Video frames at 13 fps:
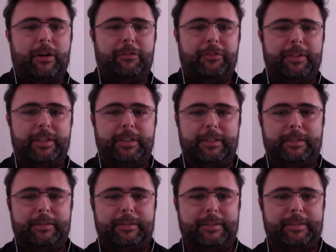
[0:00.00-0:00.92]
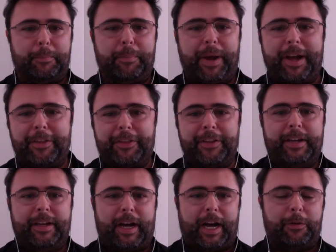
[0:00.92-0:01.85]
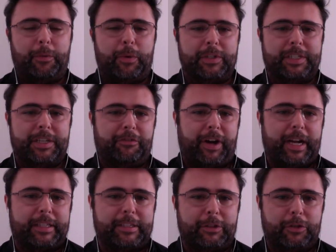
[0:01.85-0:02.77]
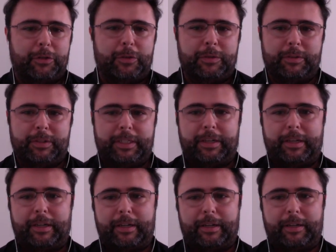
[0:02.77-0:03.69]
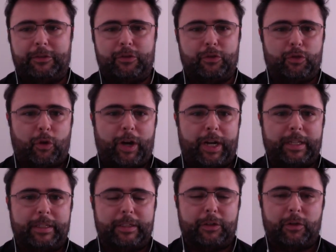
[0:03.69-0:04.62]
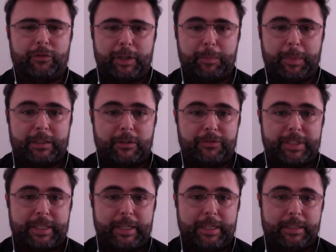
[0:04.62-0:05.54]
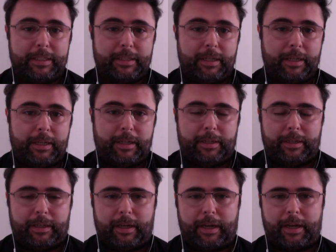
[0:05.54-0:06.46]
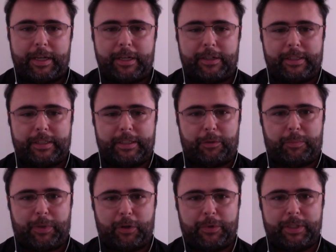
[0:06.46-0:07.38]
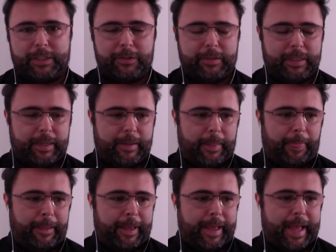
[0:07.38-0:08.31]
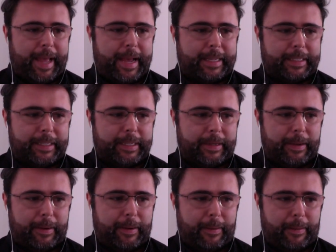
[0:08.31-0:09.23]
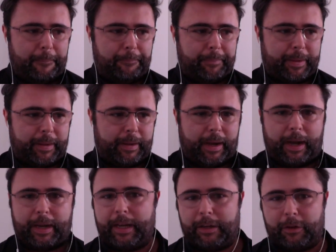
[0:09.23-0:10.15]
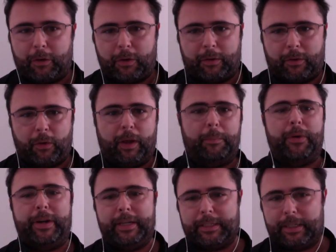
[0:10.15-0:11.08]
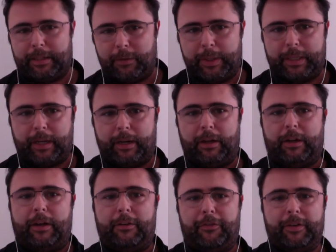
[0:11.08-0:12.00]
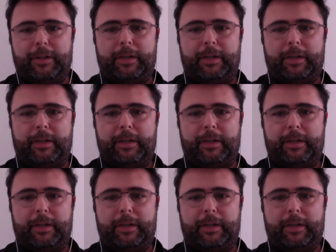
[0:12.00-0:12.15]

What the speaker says: of the path, I was invited to join the government of state here in São Paulo, Brazil. And again, collaborating with a lot of